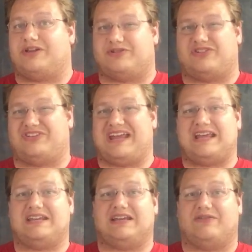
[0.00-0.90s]

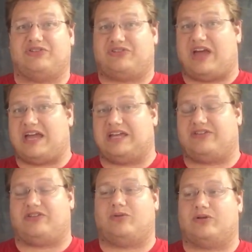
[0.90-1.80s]
understanding of
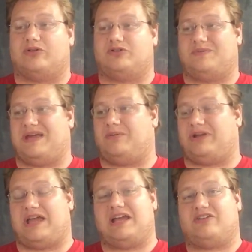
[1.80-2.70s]
science in order to be able
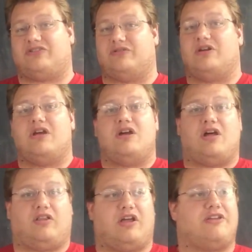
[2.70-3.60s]
to answer
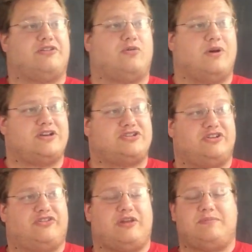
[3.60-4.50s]
a lot of the
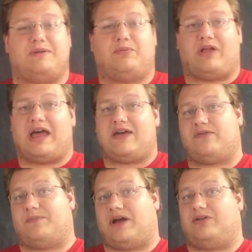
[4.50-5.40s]
questions that people have
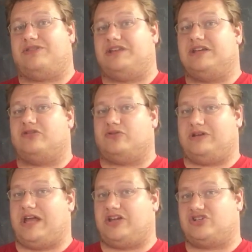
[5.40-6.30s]
about the
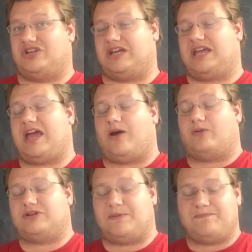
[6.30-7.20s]
creation
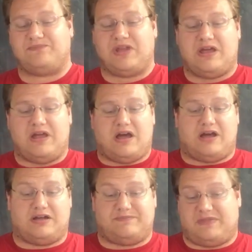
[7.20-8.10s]
account.
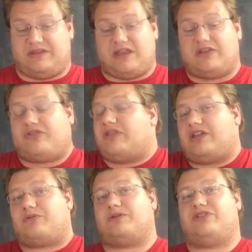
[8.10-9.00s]
And
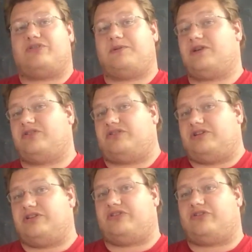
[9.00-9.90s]
that's what this
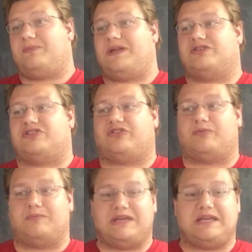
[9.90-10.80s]
series has been,
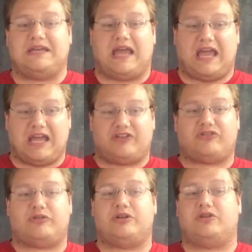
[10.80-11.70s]
just me
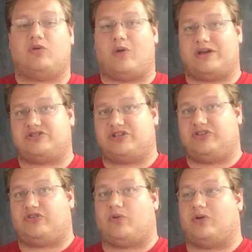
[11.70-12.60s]
answering
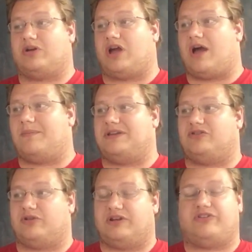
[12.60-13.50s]
questions or common
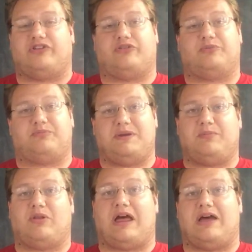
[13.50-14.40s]
criticisms
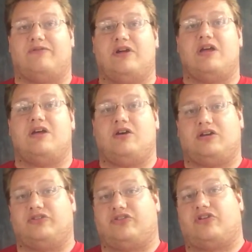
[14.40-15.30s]
people have
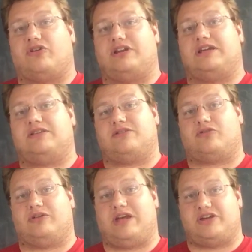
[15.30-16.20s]
concerning the
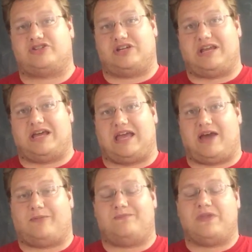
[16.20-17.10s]
creation
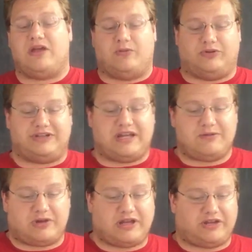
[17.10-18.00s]
account. Well, today
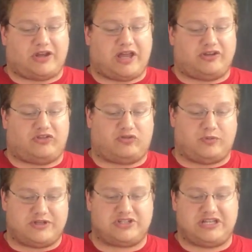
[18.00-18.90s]
we're going to kind of
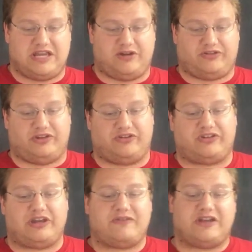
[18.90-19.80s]
switch gears.
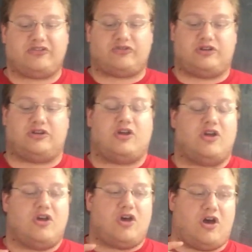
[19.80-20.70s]
Instead of answering
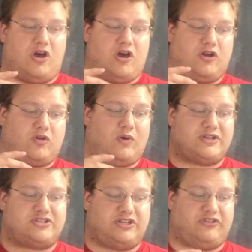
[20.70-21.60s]

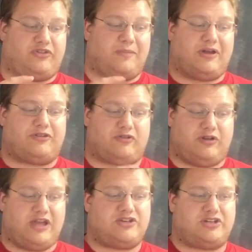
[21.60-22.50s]
questions about the
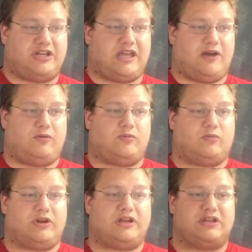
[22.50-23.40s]
creation account,
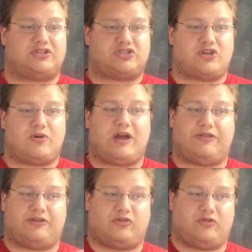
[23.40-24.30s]
we're going to show how
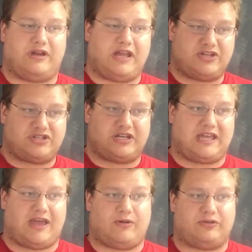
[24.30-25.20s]
the creation
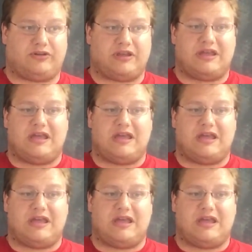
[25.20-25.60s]
account